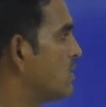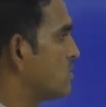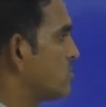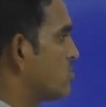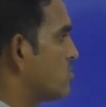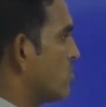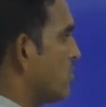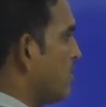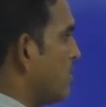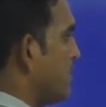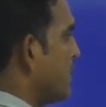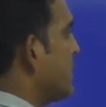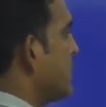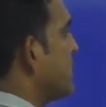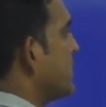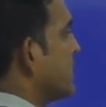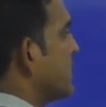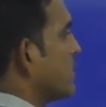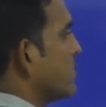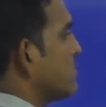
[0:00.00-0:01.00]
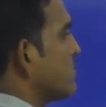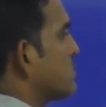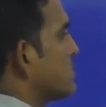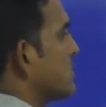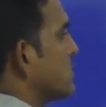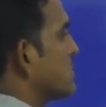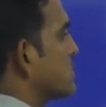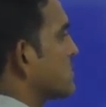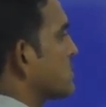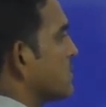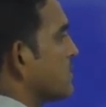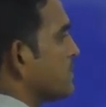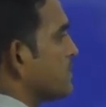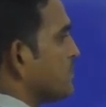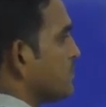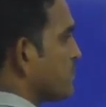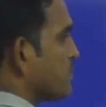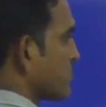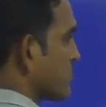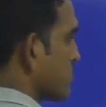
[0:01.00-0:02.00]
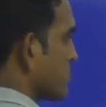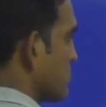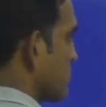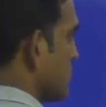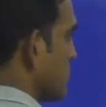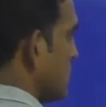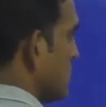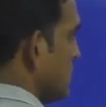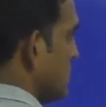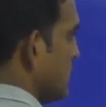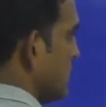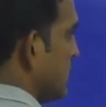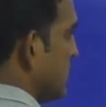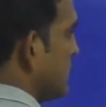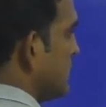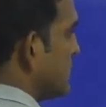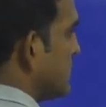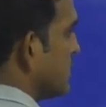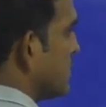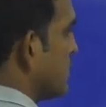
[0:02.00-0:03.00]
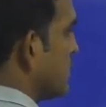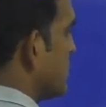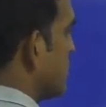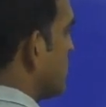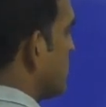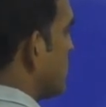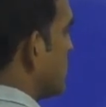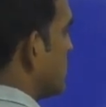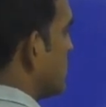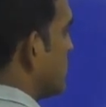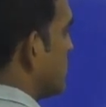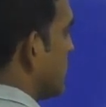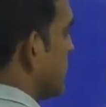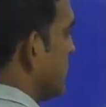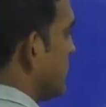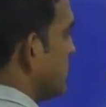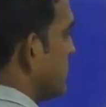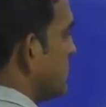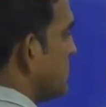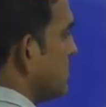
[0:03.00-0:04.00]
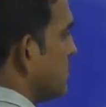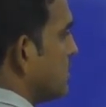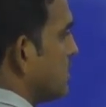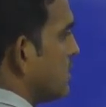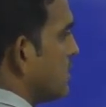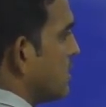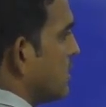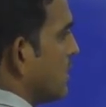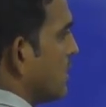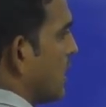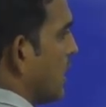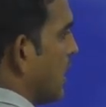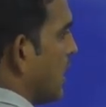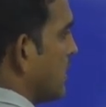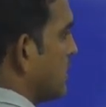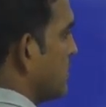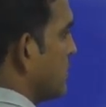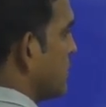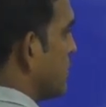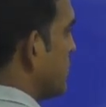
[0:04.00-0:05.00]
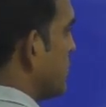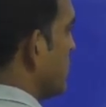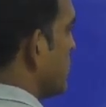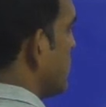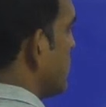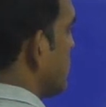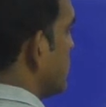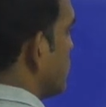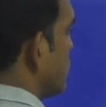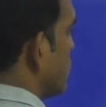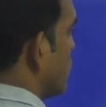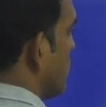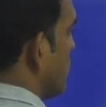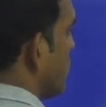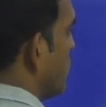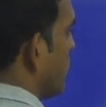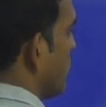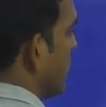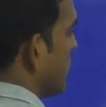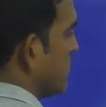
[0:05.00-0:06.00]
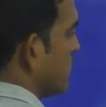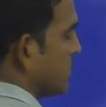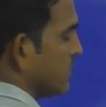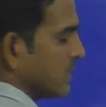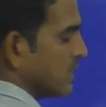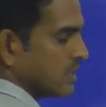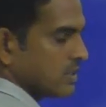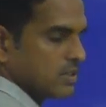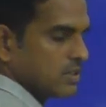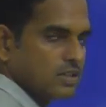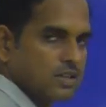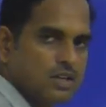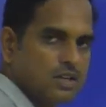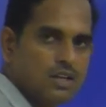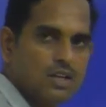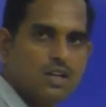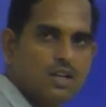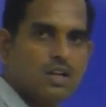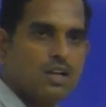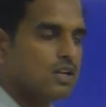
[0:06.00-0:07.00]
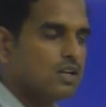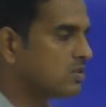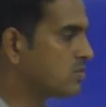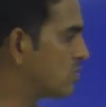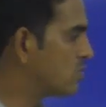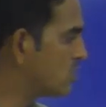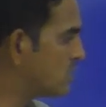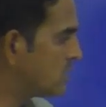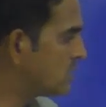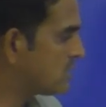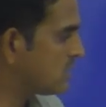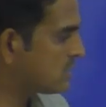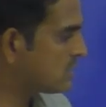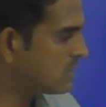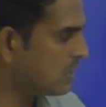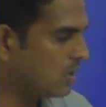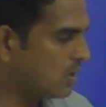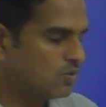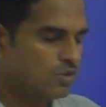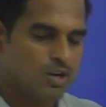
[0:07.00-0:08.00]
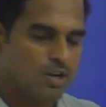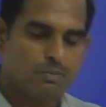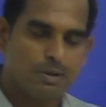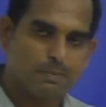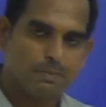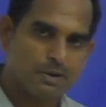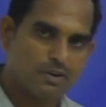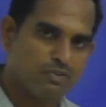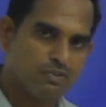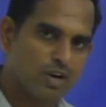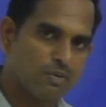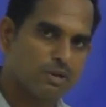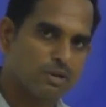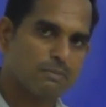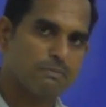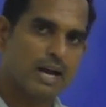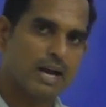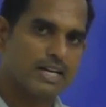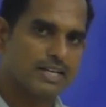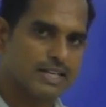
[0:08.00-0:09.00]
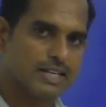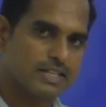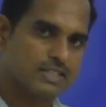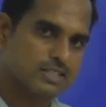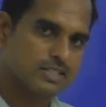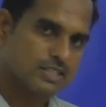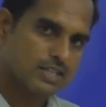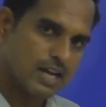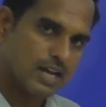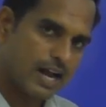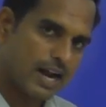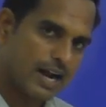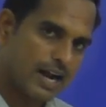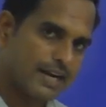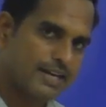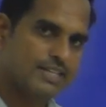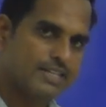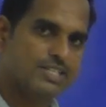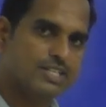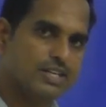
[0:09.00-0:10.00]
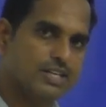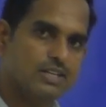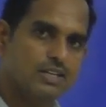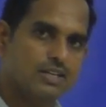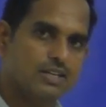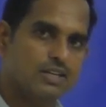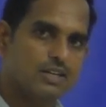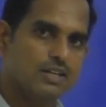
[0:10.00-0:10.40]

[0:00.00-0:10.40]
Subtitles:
So we will be getting your 6, 8, 10 and your 12 value. So this is how we will be performing matrix addition.